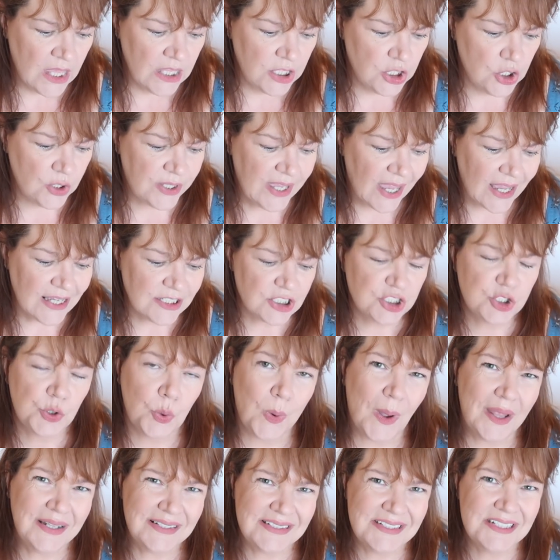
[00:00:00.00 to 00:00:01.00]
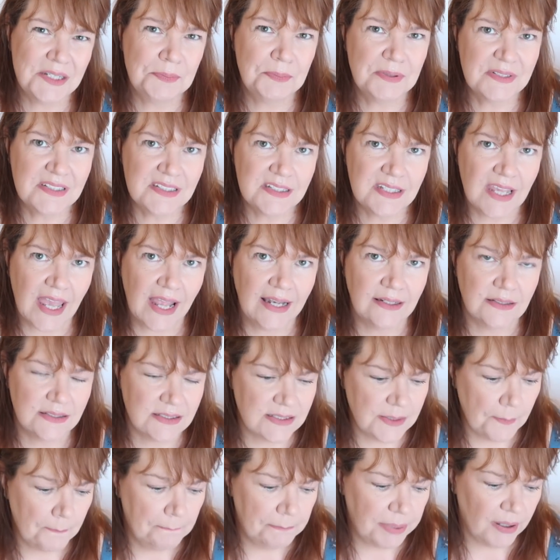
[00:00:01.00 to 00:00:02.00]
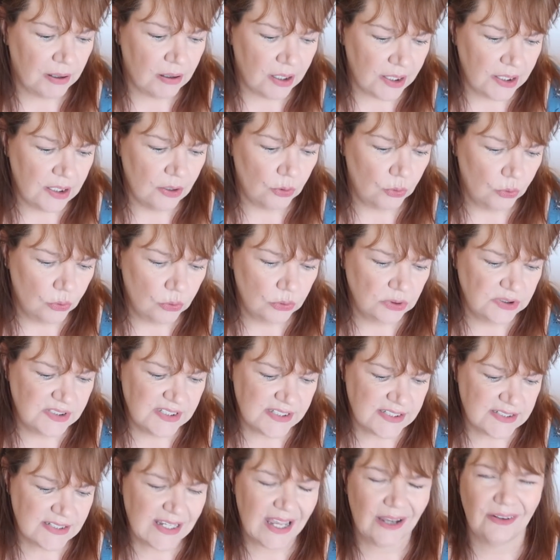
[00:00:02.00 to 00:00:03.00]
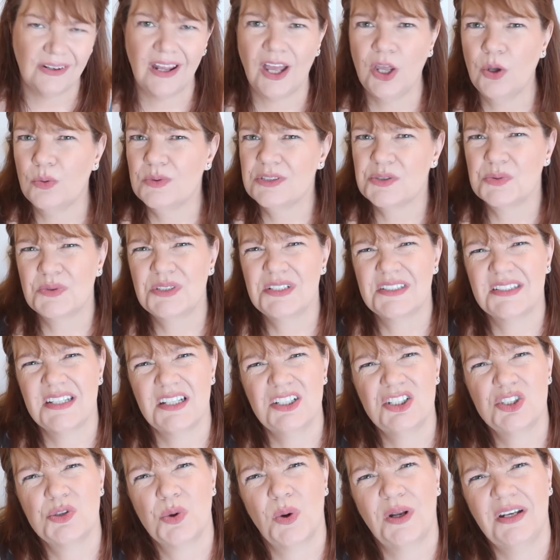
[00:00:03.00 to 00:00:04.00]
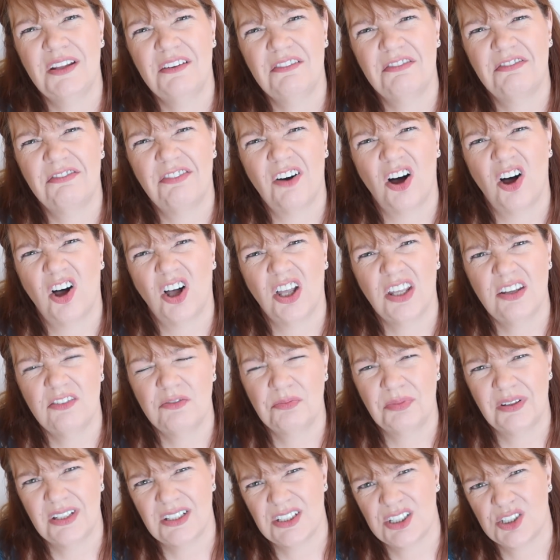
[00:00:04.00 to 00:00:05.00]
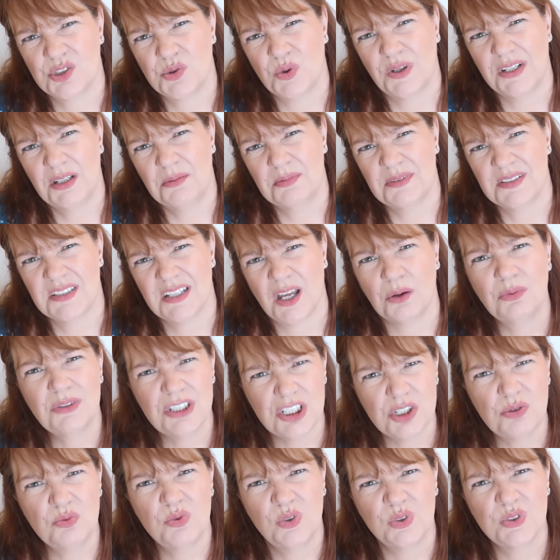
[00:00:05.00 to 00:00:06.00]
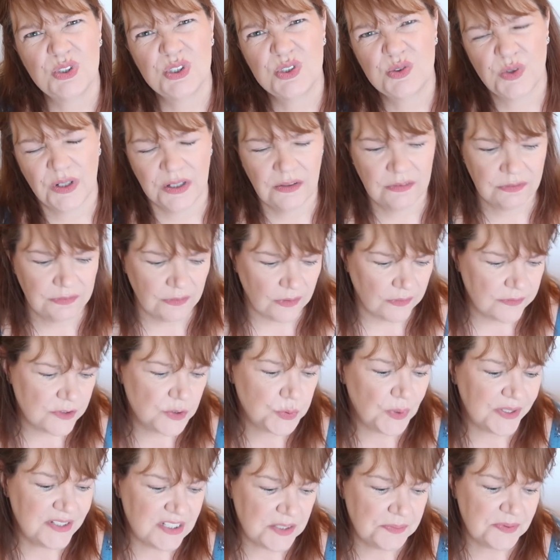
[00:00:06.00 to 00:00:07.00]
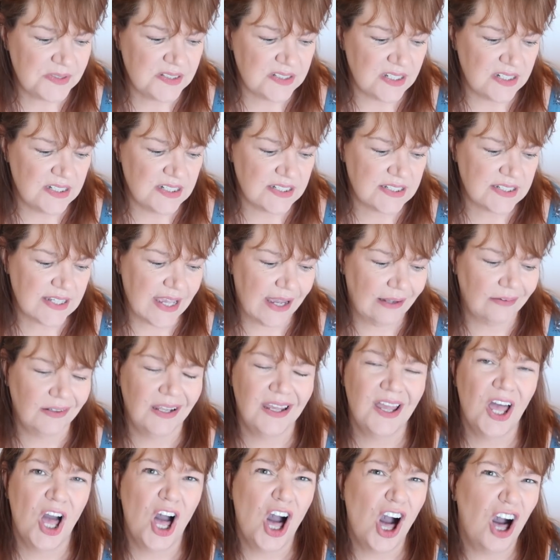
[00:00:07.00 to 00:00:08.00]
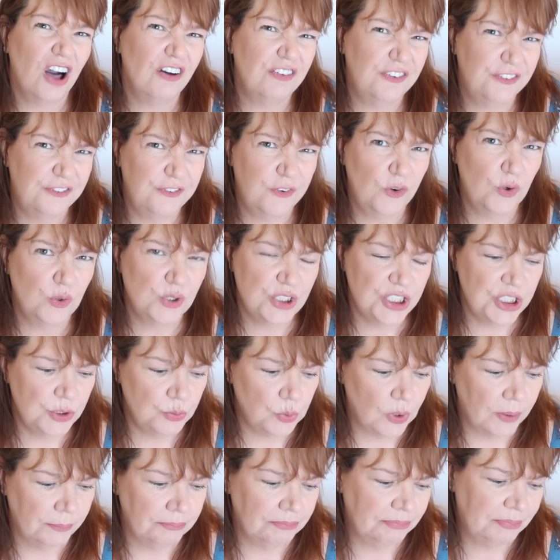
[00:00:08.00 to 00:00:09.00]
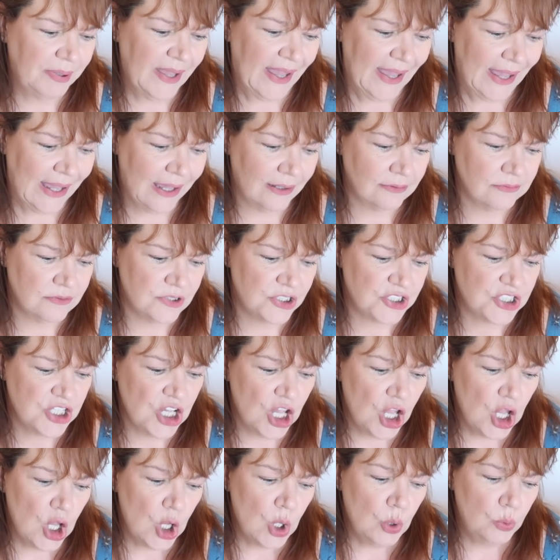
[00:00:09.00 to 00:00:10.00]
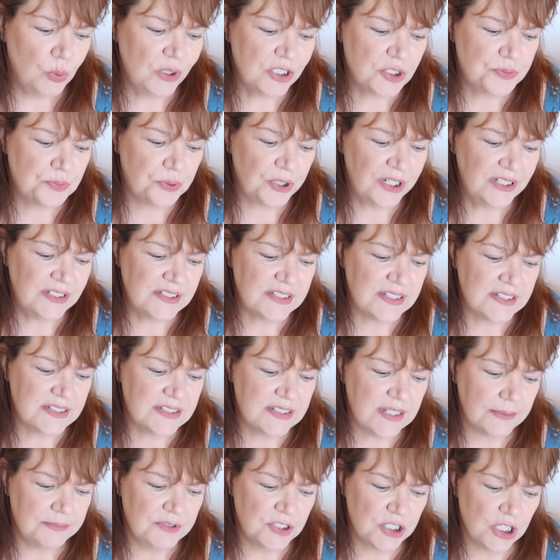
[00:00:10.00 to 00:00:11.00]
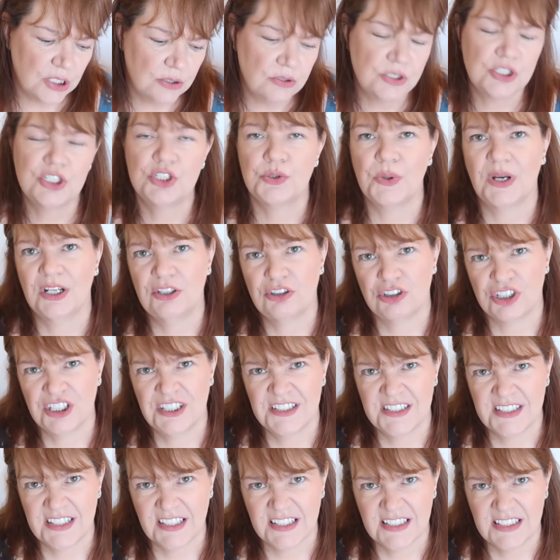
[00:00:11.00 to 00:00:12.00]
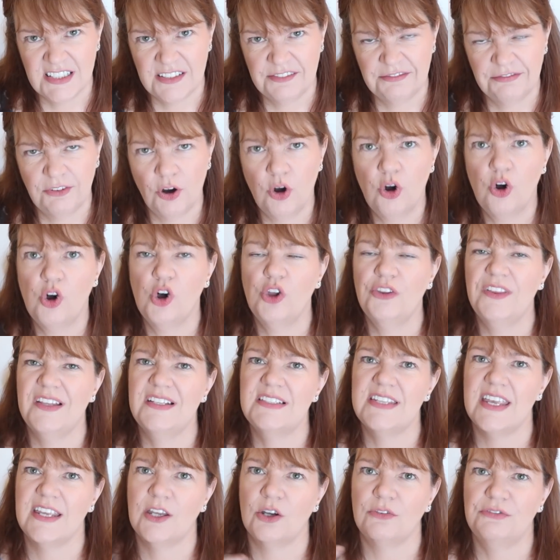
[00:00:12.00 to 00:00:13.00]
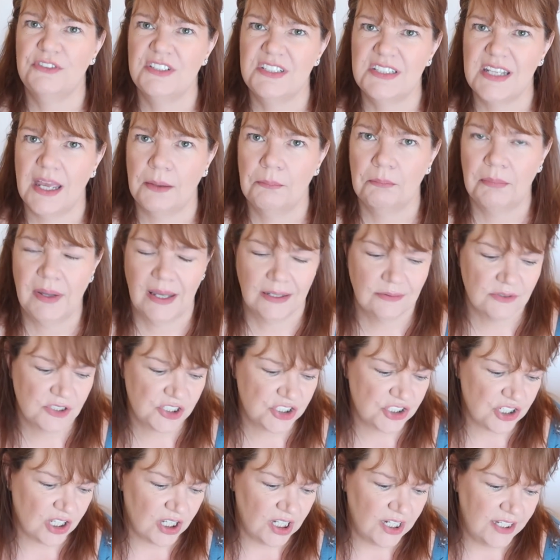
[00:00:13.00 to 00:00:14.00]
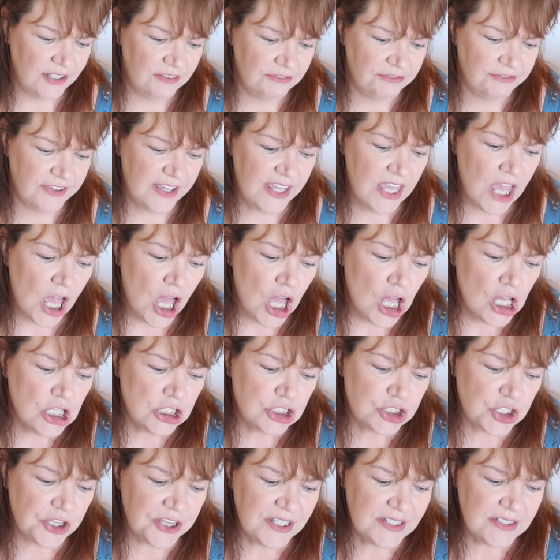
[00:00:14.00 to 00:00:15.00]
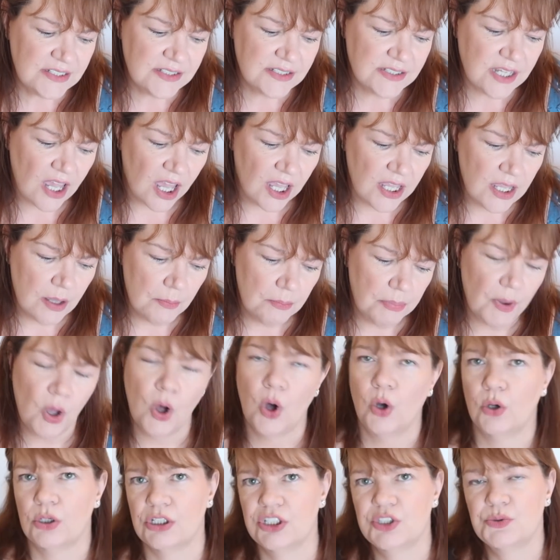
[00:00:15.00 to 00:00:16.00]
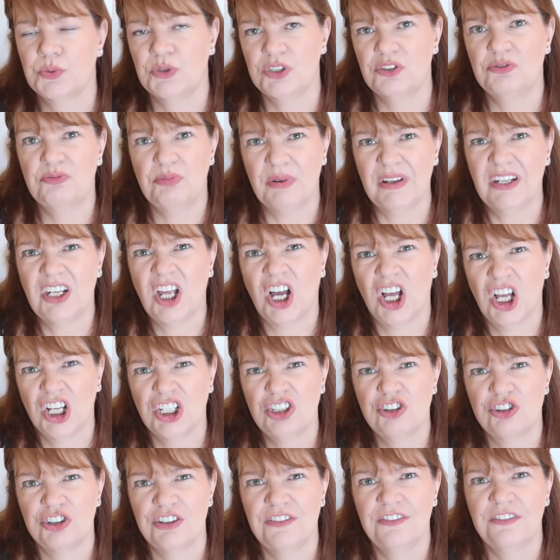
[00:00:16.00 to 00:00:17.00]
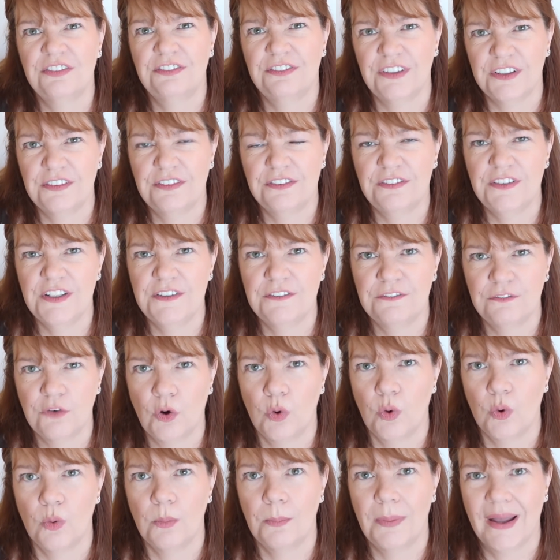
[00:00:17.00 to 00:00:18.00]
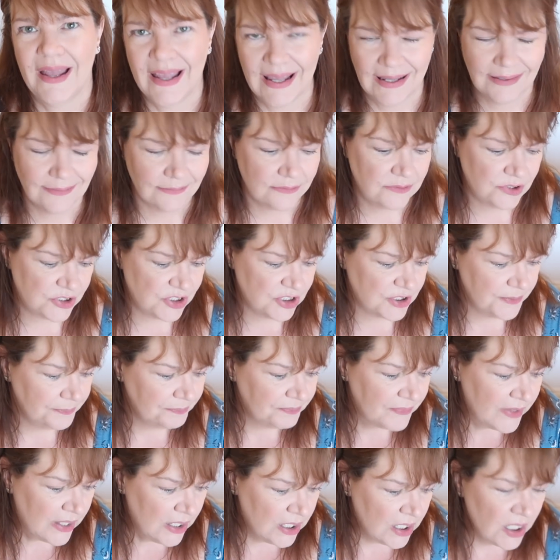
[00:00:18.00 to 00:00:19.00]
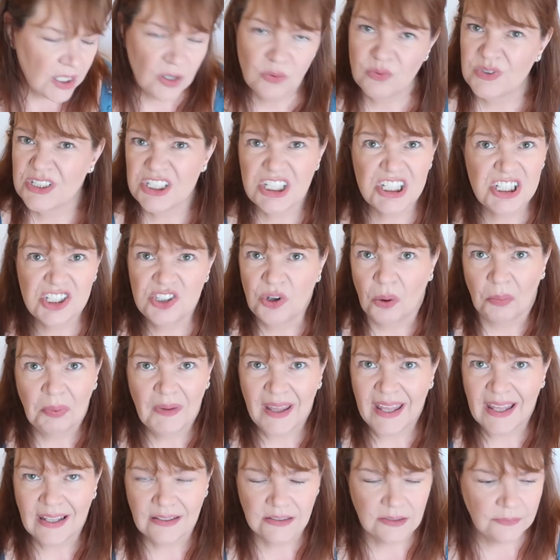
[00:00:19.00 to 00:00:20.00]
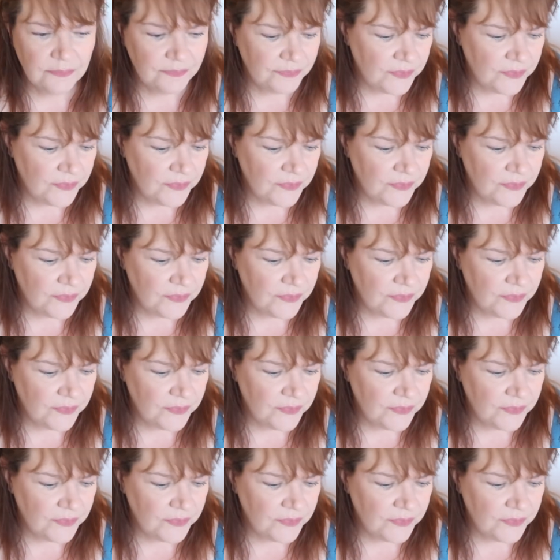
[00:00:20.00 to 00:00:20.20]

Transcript: You get a 20% buy all discount. I always want to say 25, but it's 20%. I wish it was 25. 20% discount of £41, which brings the subtotal to 164. They take off your £10 styling fee. So the entire box would have been £154, which is not bad.